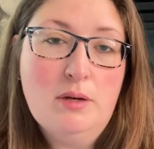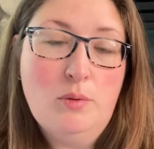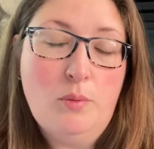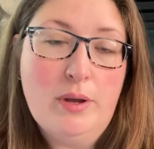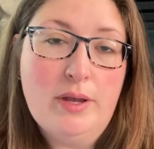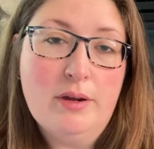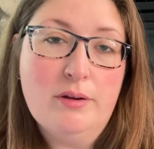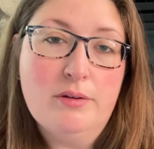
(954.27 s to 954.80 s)

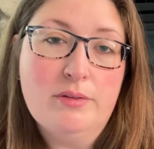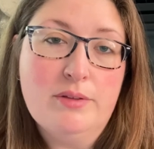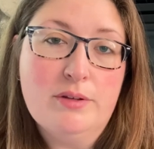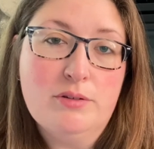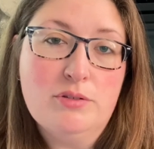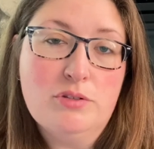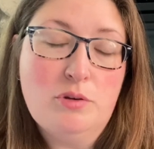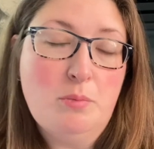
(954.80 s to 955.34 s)
where
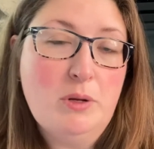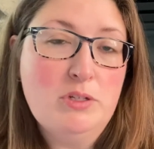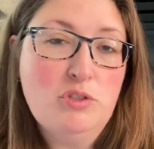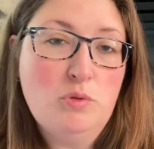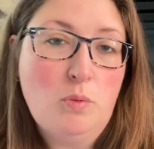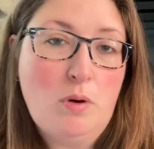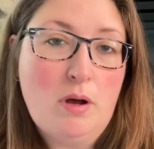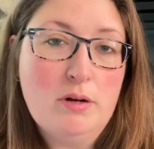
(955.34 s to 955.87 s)
there's so much
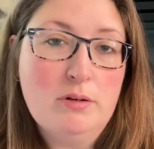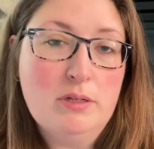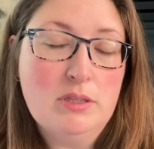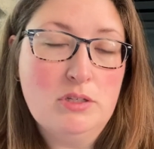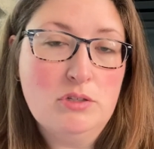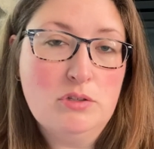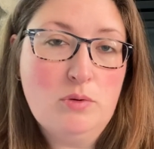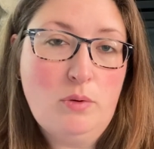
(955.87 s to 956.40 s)
water in
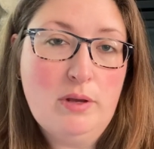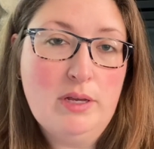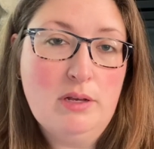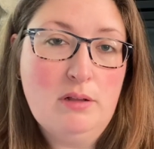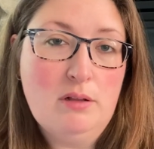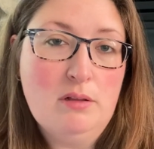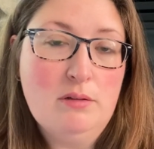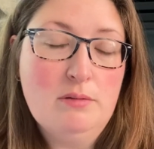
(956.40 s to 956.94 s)
the
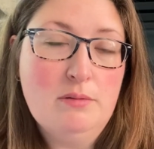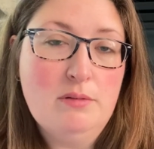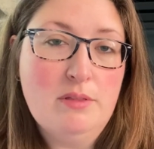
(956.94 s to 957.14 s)
soil